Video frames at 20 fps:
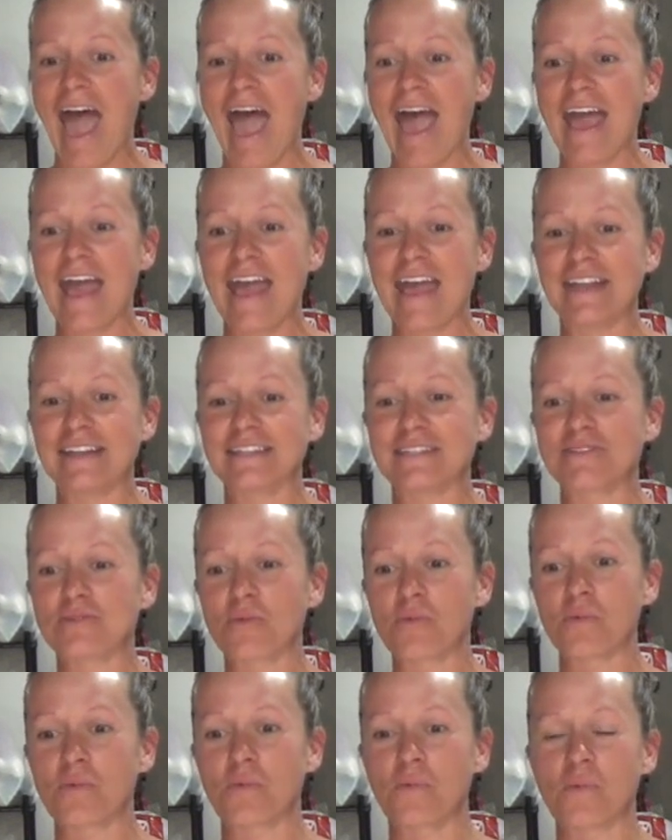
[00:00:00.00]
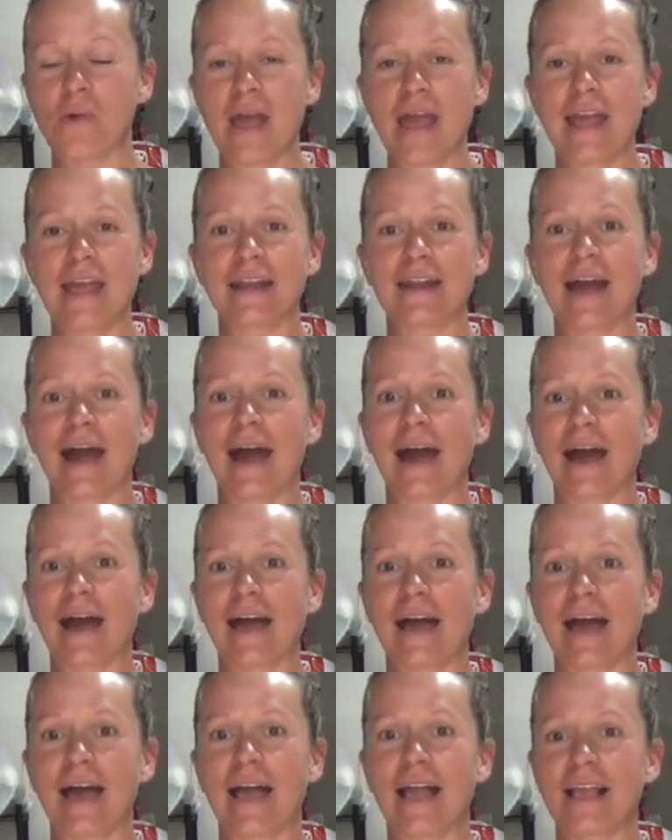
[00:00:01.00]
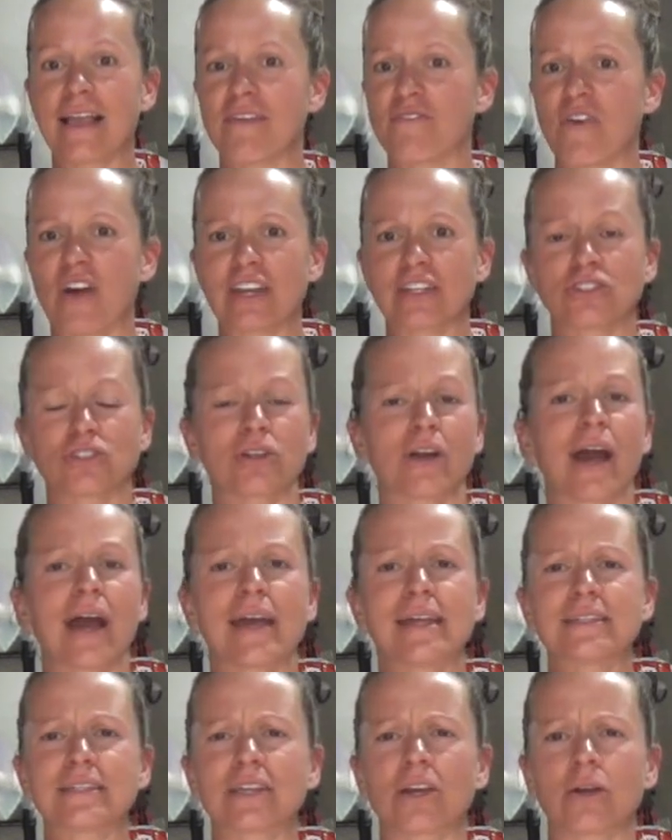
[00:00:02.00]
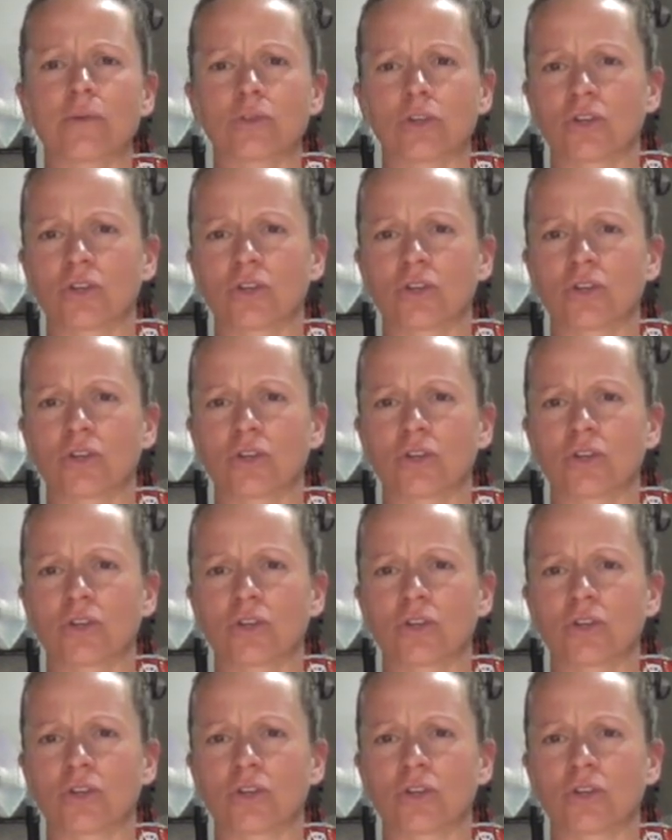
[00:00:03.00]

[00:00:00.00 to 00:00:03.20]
And if I tried to